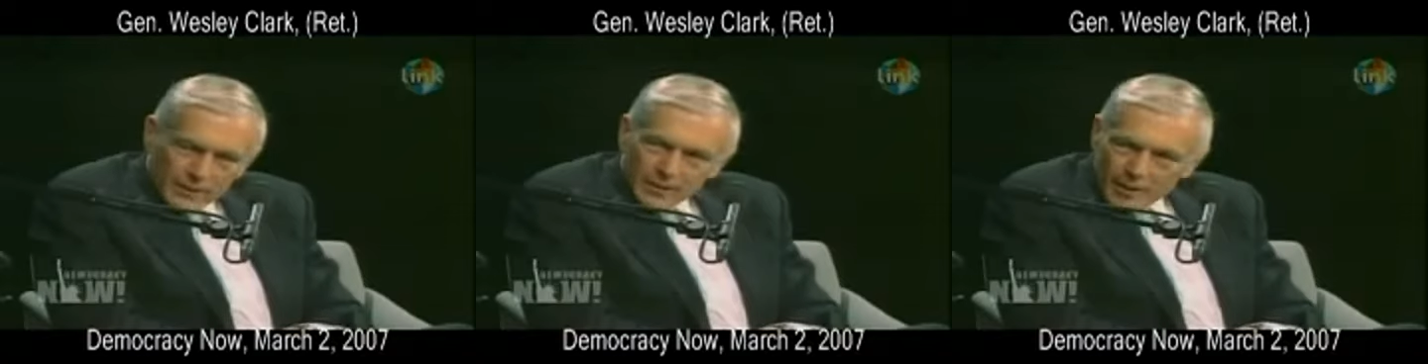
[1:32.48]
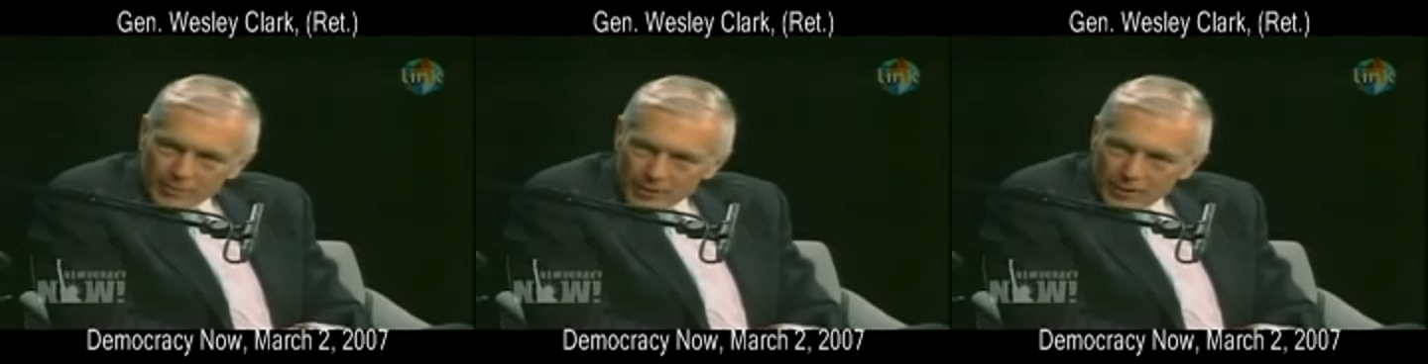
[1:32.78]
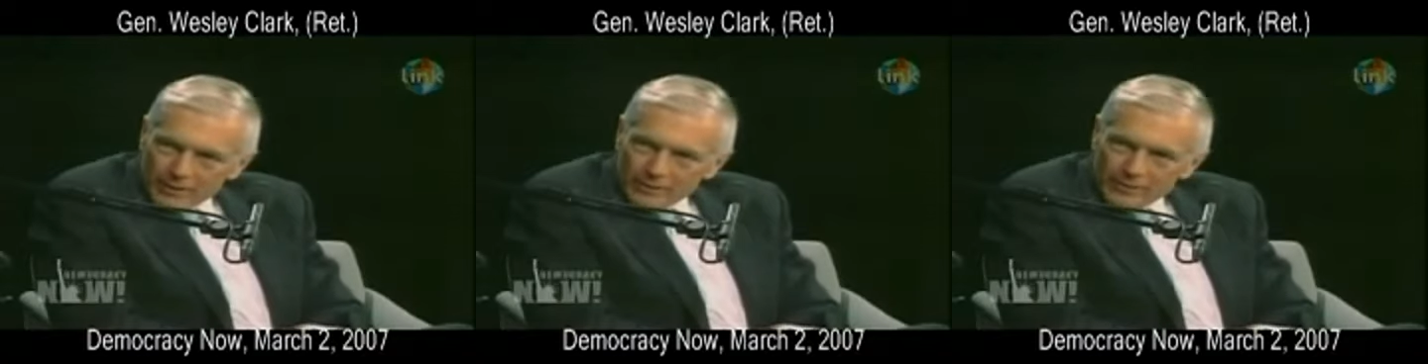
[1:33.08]
and
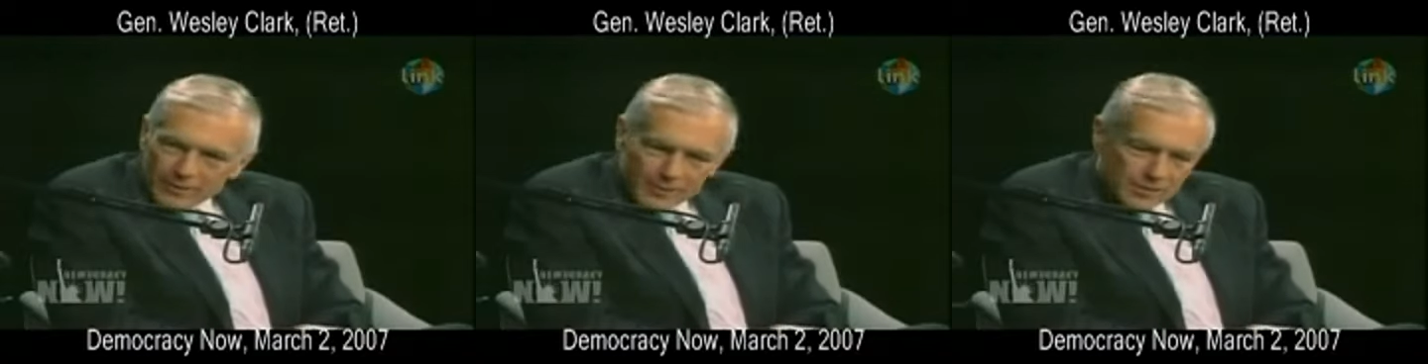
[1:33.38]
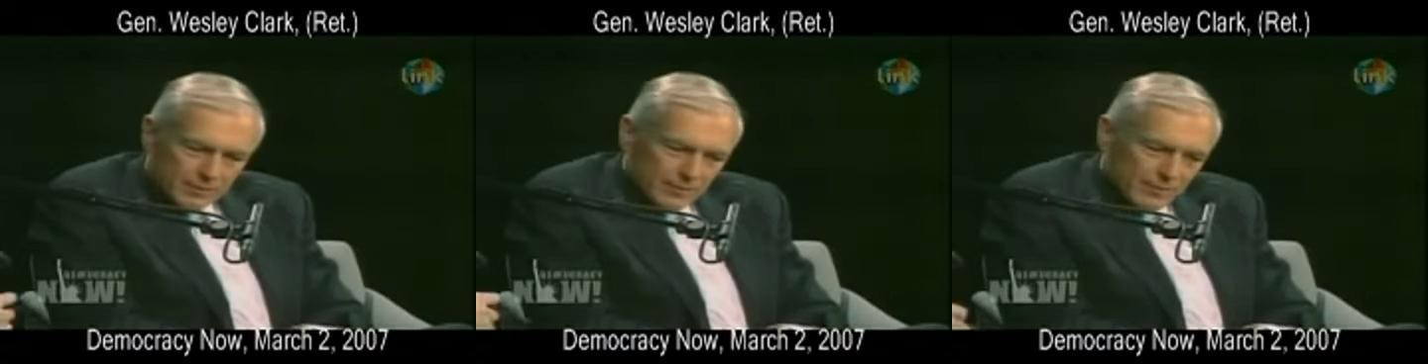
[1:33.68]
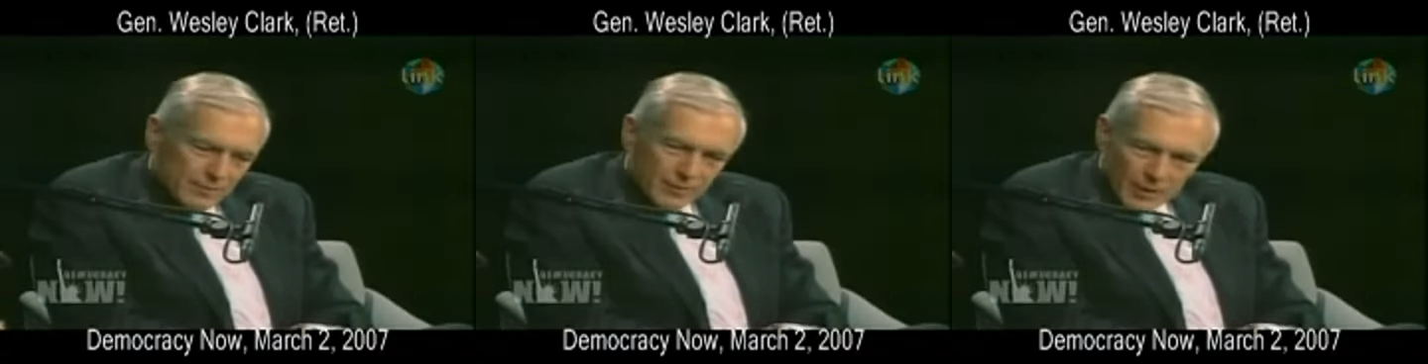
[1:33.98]
Lebanon, then
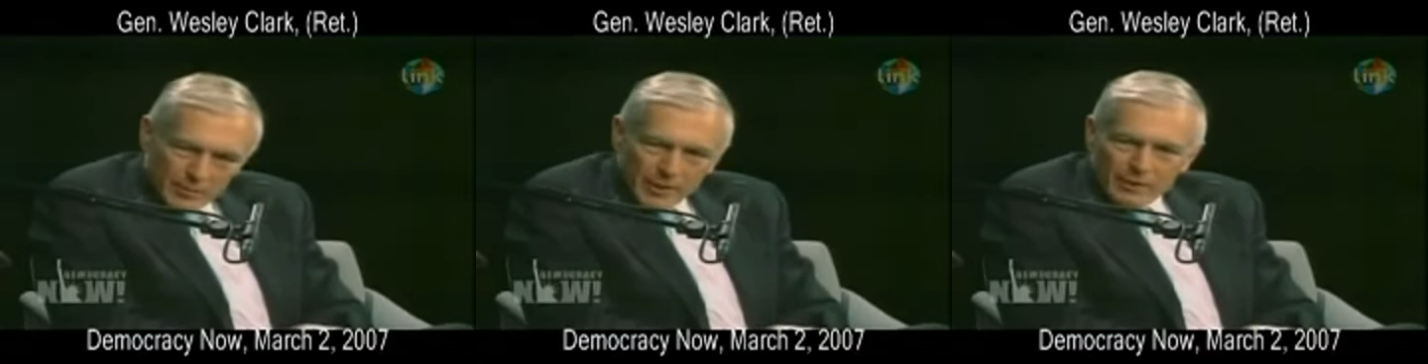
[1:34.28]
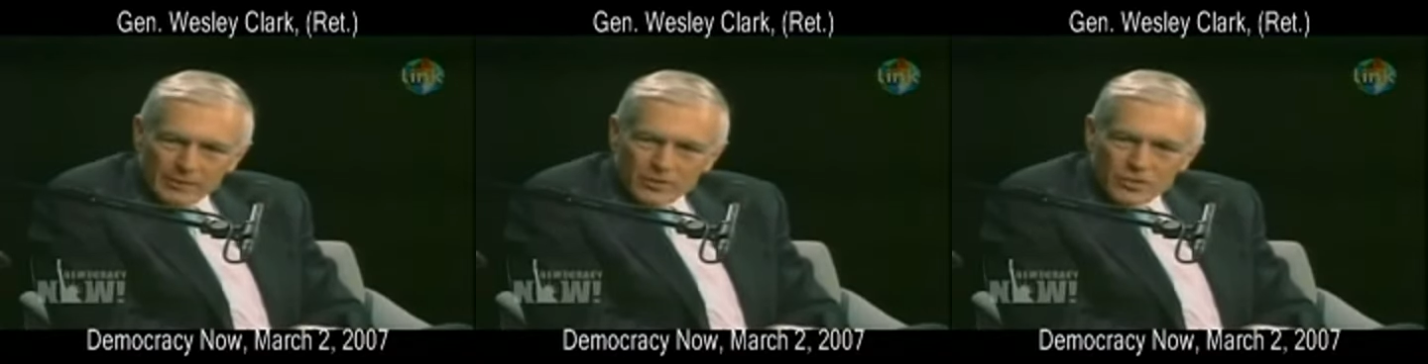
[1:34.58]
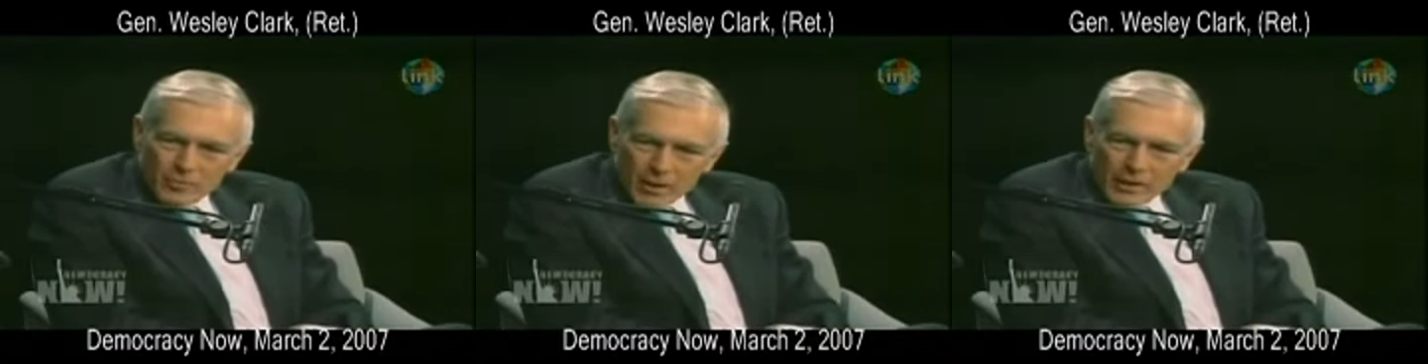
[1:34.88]
Libya, then
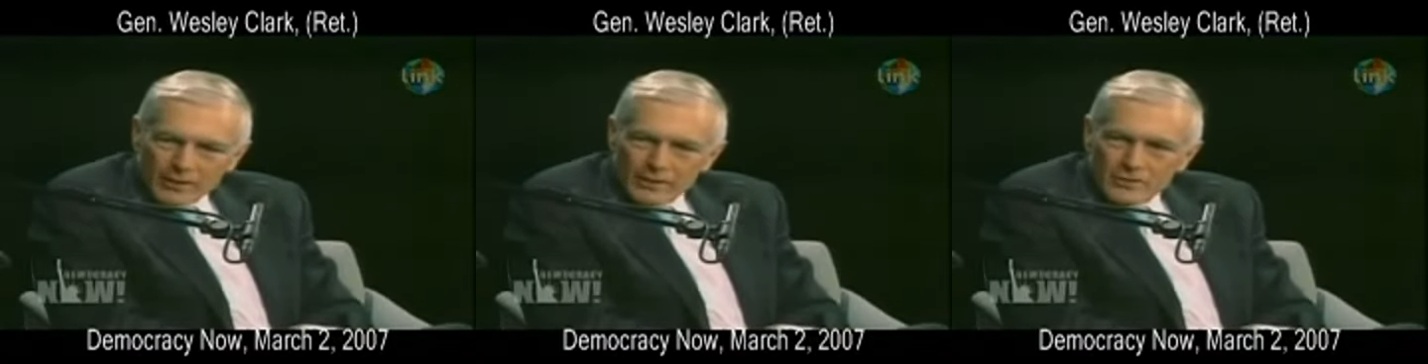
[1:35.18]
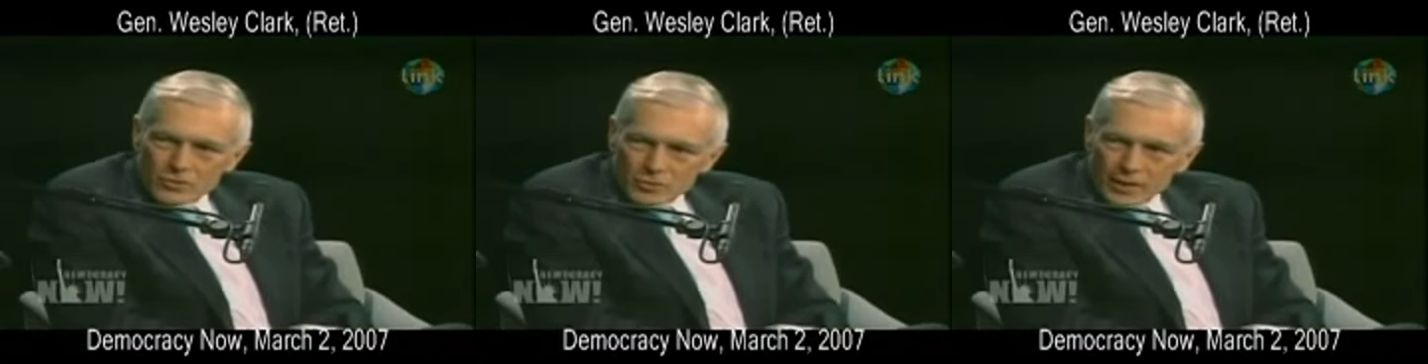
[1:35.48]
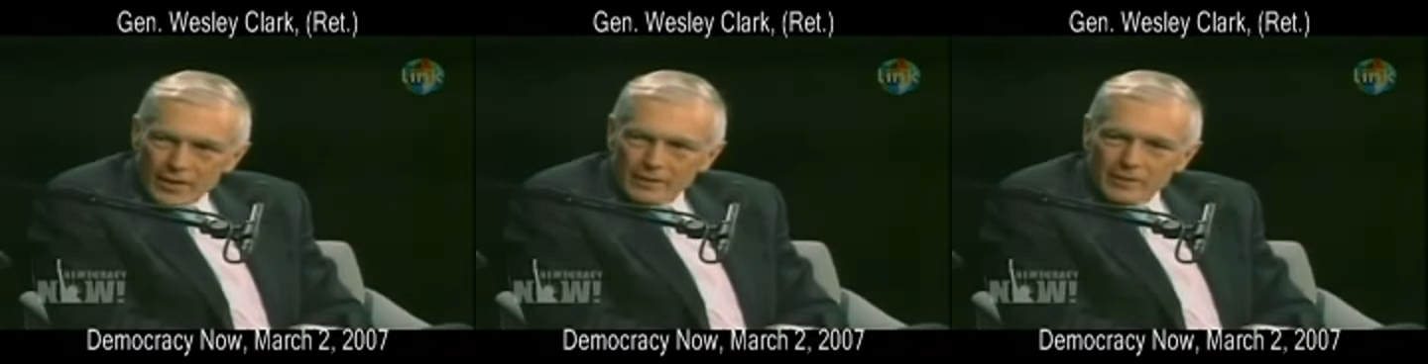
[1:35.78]
Somalia and
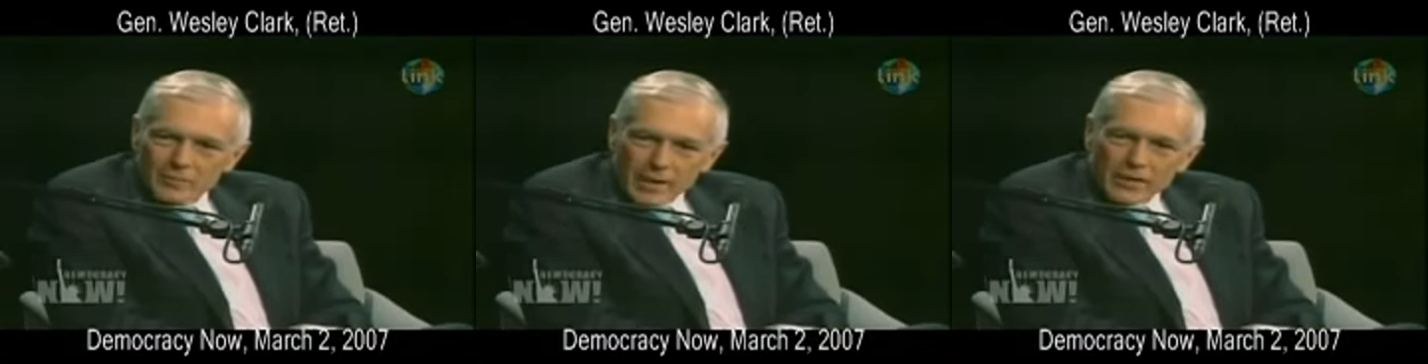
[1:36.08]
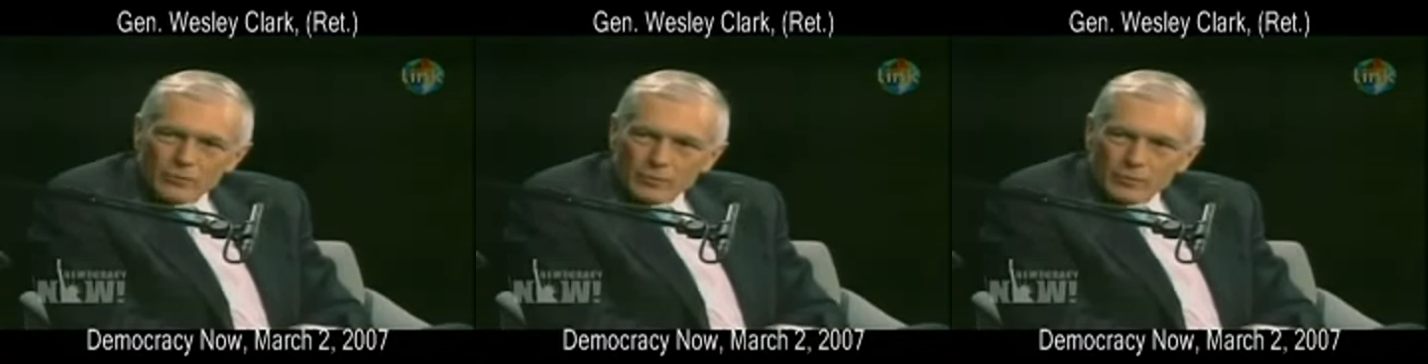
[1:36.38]
Sudan, and then back to